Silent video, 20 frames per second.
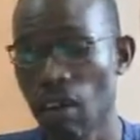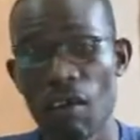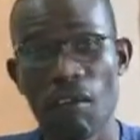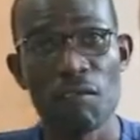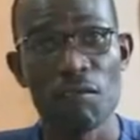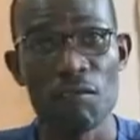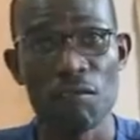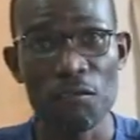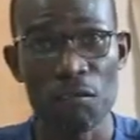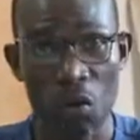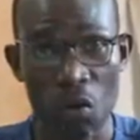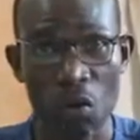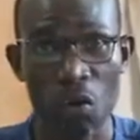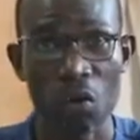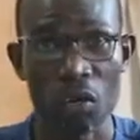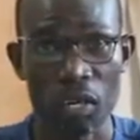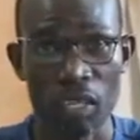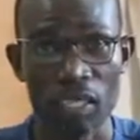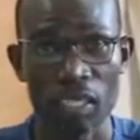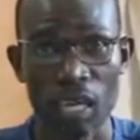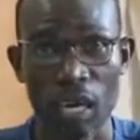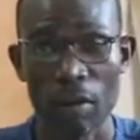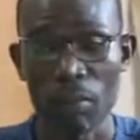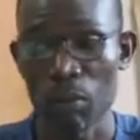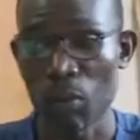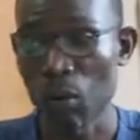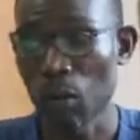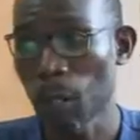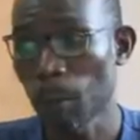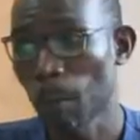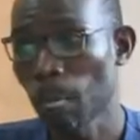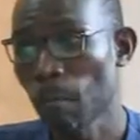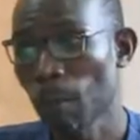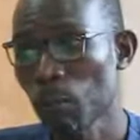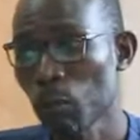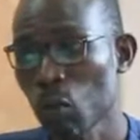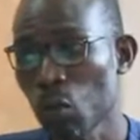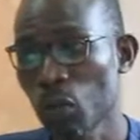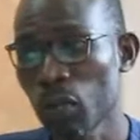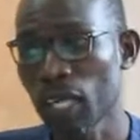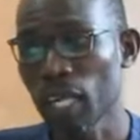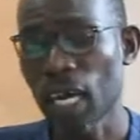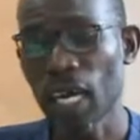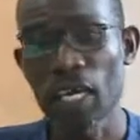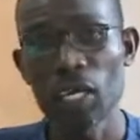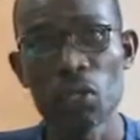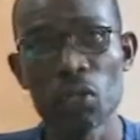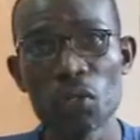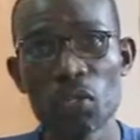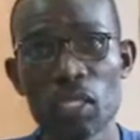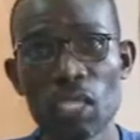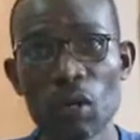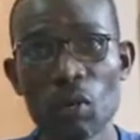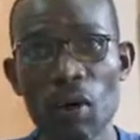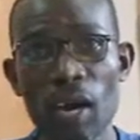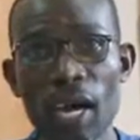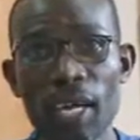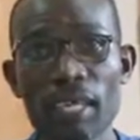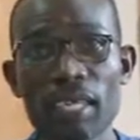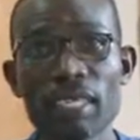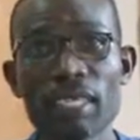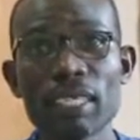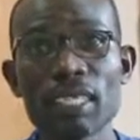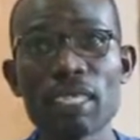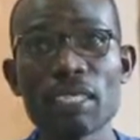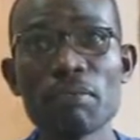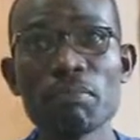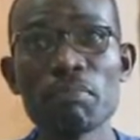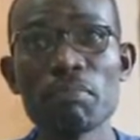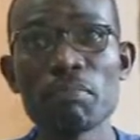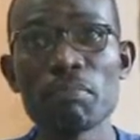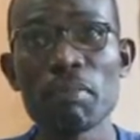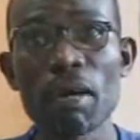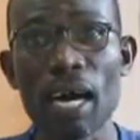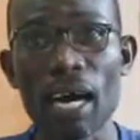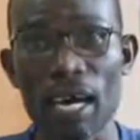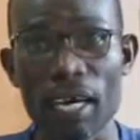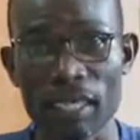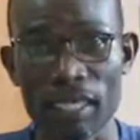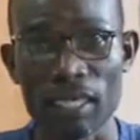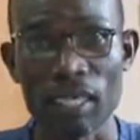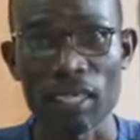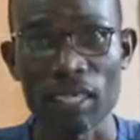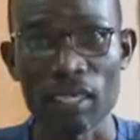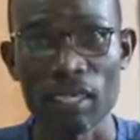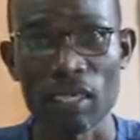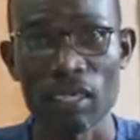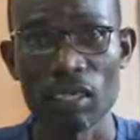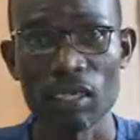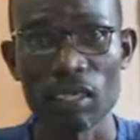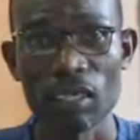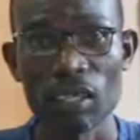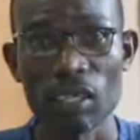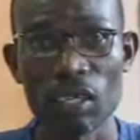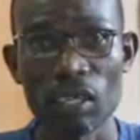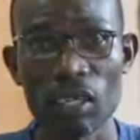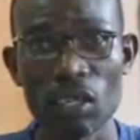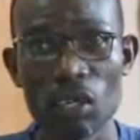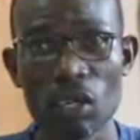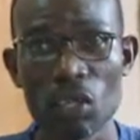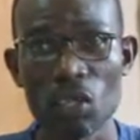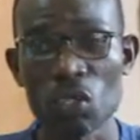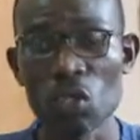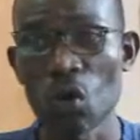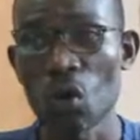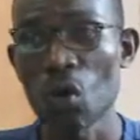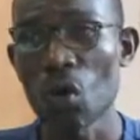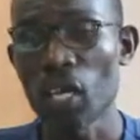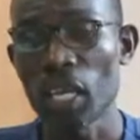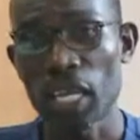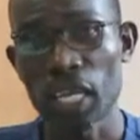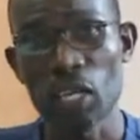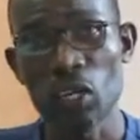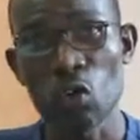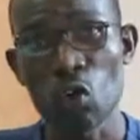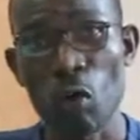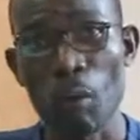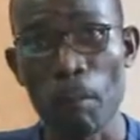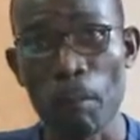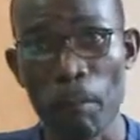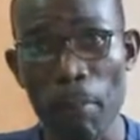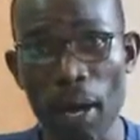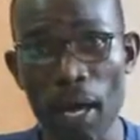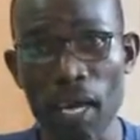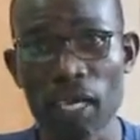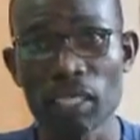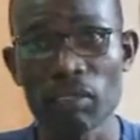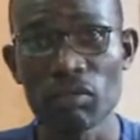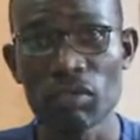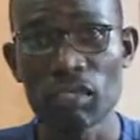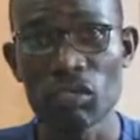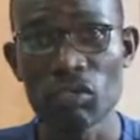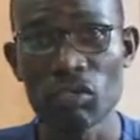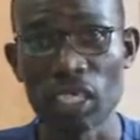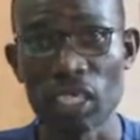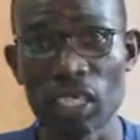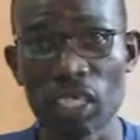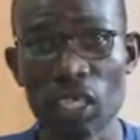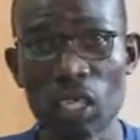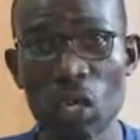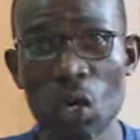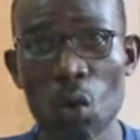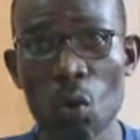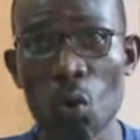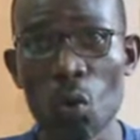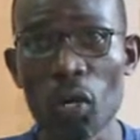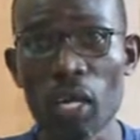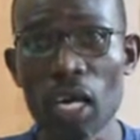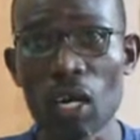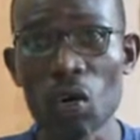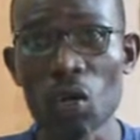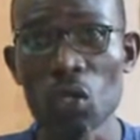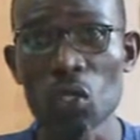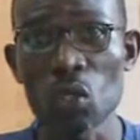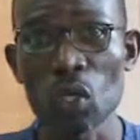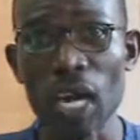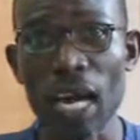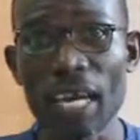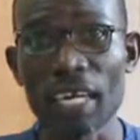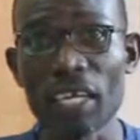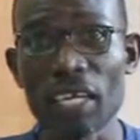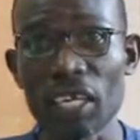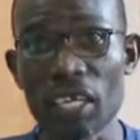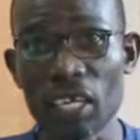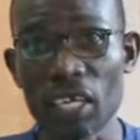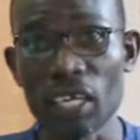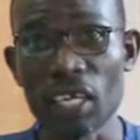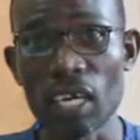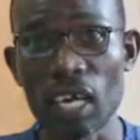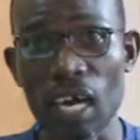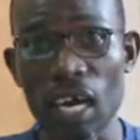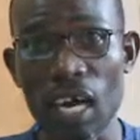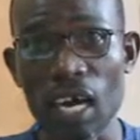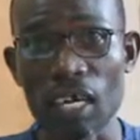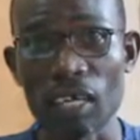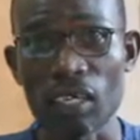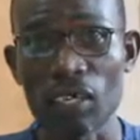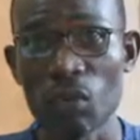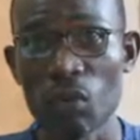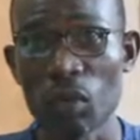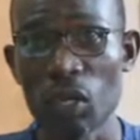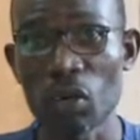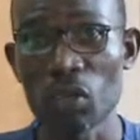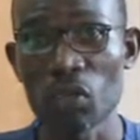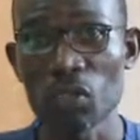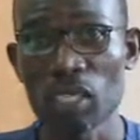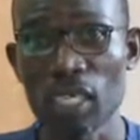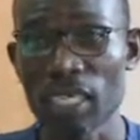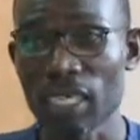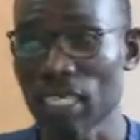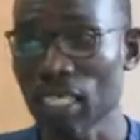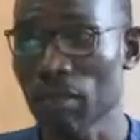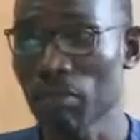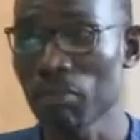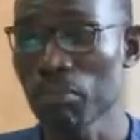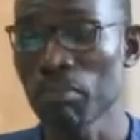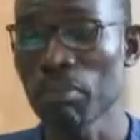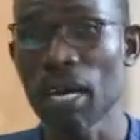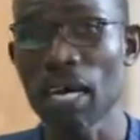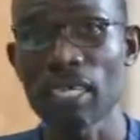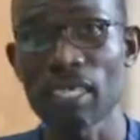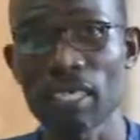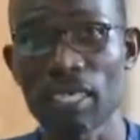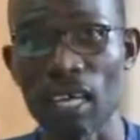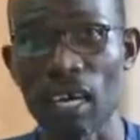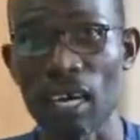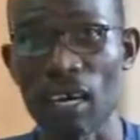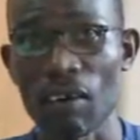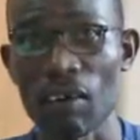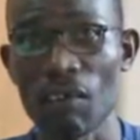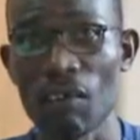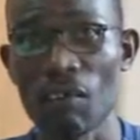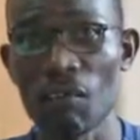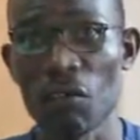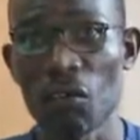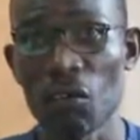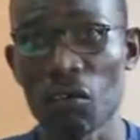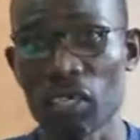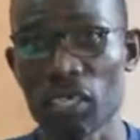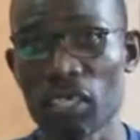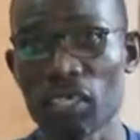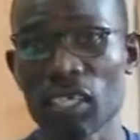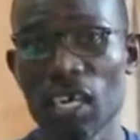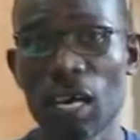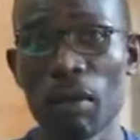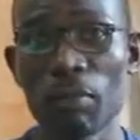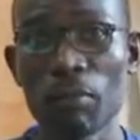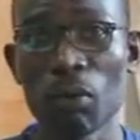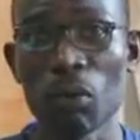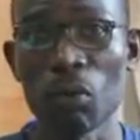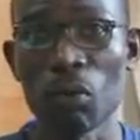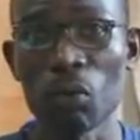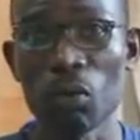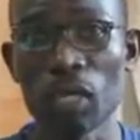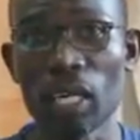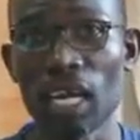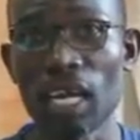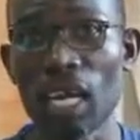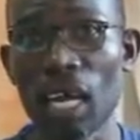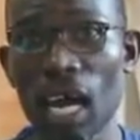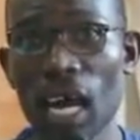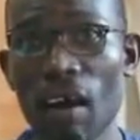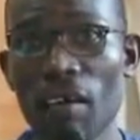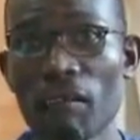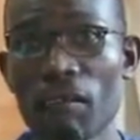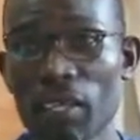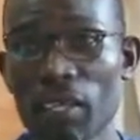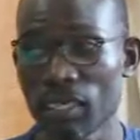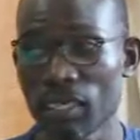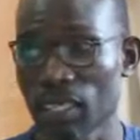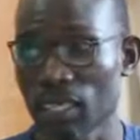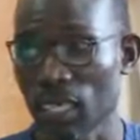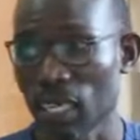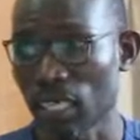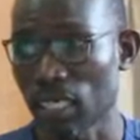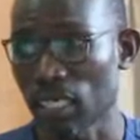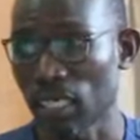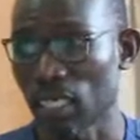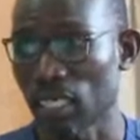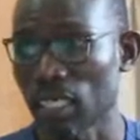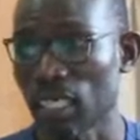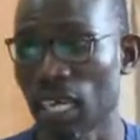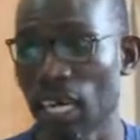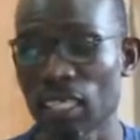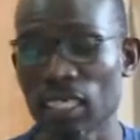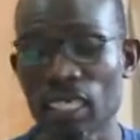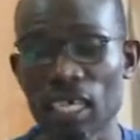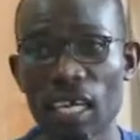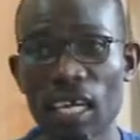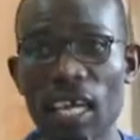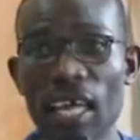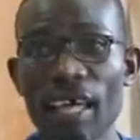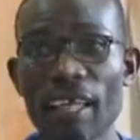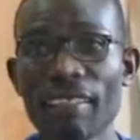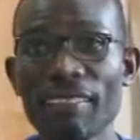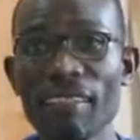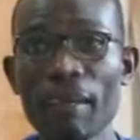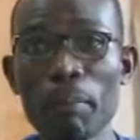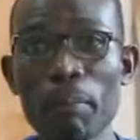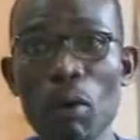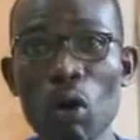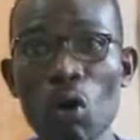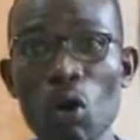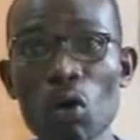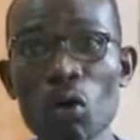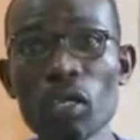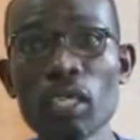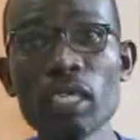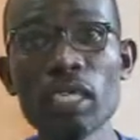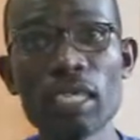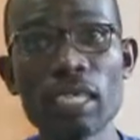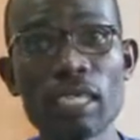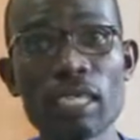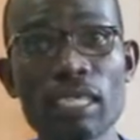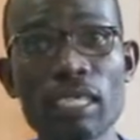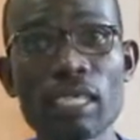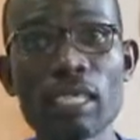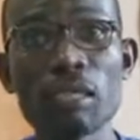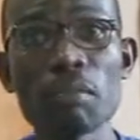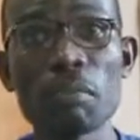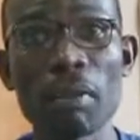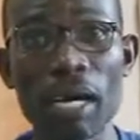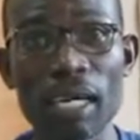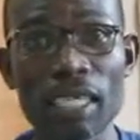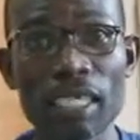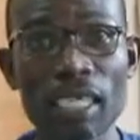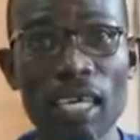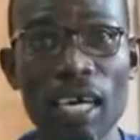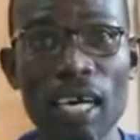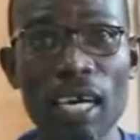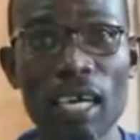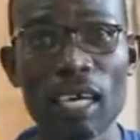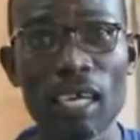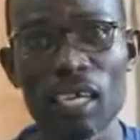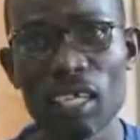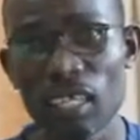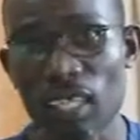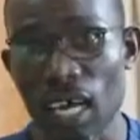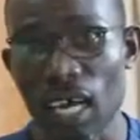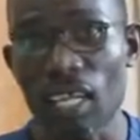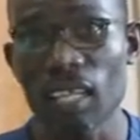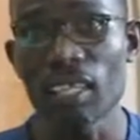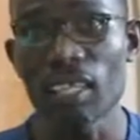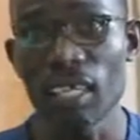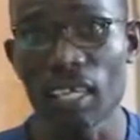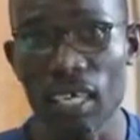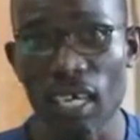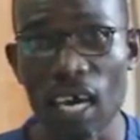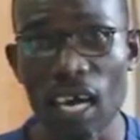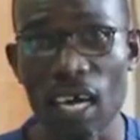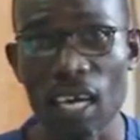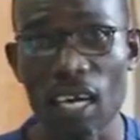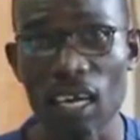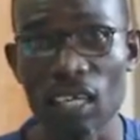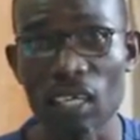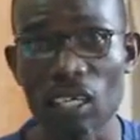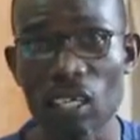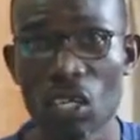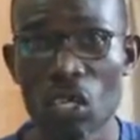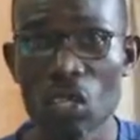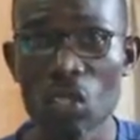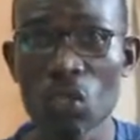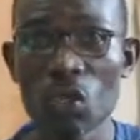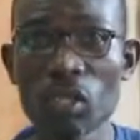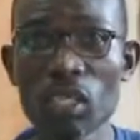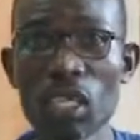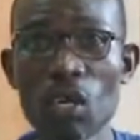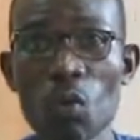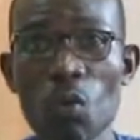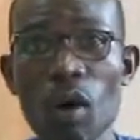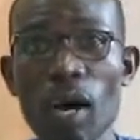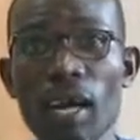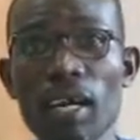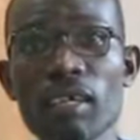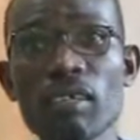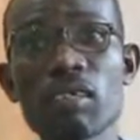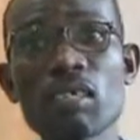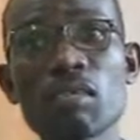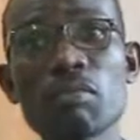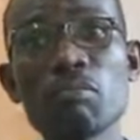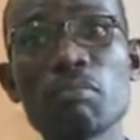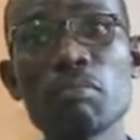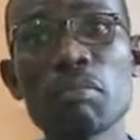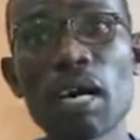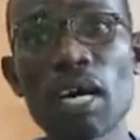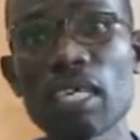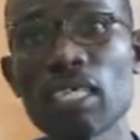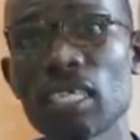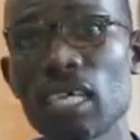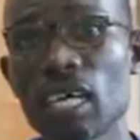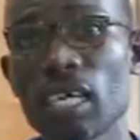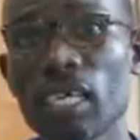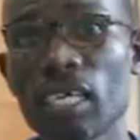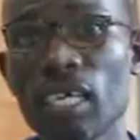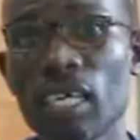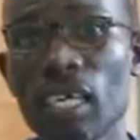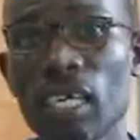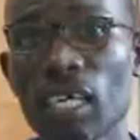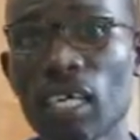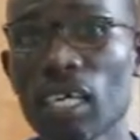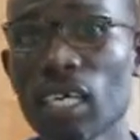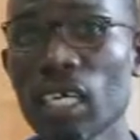For example, we can use the word smart. So in comparative degree, we are going to add er. We are going to say smarter. For example, we can have sentence that the boy is smarter than the girl. So the word smarter here